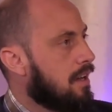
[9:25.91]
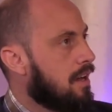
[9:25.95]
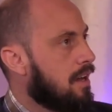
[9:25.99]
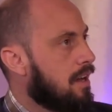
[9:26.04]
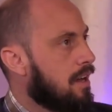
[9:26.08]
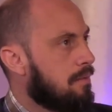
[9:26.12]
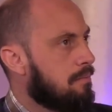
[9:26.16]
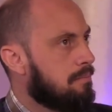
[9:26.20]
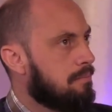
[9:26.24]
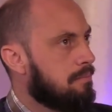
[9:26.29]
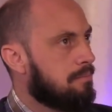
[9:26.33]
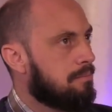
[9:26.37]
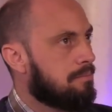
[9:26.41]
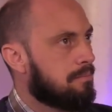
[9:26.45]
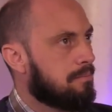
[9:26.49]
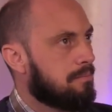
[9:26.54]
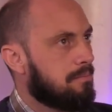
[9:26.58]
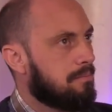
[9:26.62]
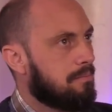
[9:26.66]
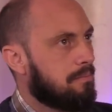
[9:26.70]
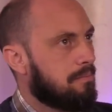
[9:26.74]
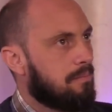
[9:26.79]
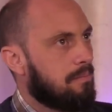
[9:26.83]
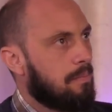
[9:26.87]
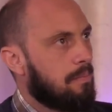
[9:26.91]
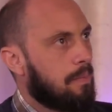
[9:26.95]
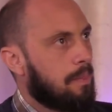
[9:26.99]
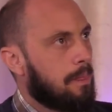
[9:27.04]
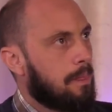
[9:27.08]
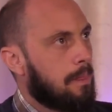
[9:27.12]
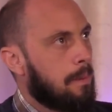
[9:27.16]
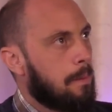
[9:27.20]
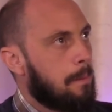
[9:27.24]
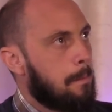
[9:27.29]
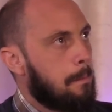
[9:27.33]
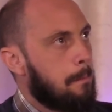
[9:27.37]
Um,
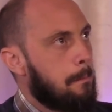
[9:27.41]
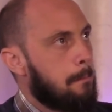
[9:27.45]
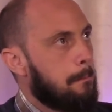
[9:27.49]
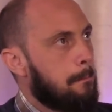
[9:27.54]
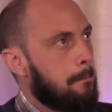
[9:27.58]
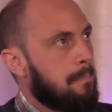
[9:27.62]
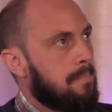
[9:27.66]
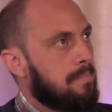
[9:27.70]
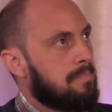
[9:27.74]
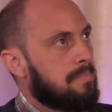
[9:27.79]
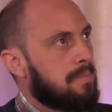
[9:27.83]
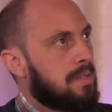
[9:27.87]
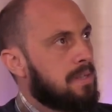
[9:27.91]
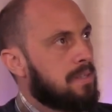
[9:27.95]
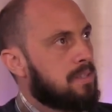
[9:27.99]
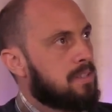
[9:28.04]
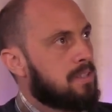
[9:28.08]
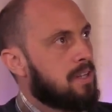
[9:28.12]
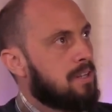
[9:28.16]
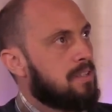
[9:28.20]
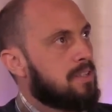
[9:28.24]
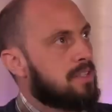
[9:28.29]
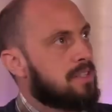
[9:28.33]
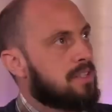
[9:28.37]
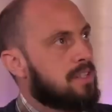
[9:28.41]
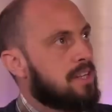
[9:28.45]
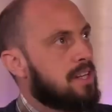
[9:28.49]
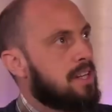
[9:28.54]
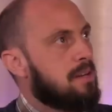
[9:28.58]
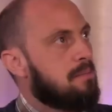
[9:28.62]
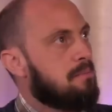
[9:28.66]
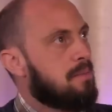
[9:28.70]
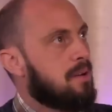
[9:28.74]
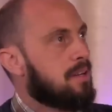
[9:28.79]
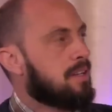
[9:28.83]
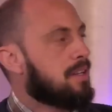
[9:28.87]
and so this theme
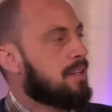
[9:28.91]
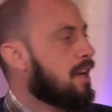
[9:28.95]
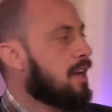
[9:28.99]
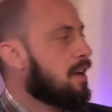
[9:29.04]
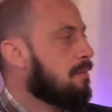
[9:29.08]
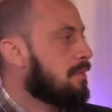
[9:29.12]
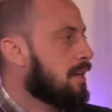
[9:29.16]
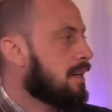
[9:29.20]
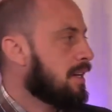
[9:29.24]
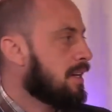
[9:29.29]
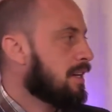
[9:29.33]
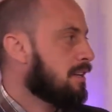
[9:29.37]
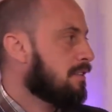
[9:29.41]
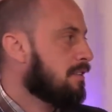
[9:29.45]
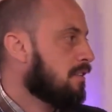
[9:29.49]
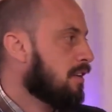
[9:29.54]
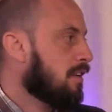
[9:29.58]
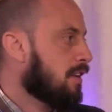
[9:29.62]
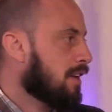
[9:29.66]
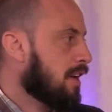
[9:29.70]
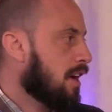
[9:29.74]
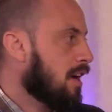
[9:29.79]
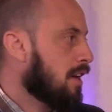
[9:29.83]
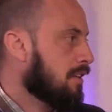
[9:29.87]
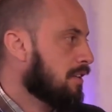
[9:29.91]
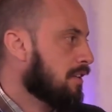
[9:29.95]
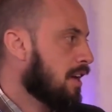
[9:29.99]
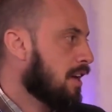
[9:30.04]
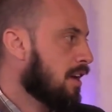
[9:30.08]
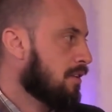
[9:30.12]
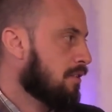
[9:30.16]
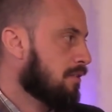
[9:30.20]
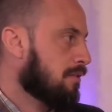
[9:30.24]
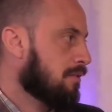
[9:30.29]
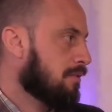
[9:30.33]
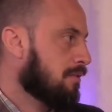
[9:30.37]
like coming in of like
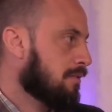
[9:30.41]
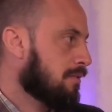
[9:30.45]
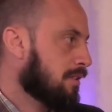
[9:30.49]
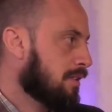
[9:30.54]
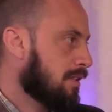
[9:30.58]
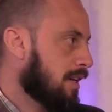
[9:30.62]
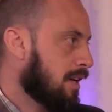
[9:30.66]
unknown,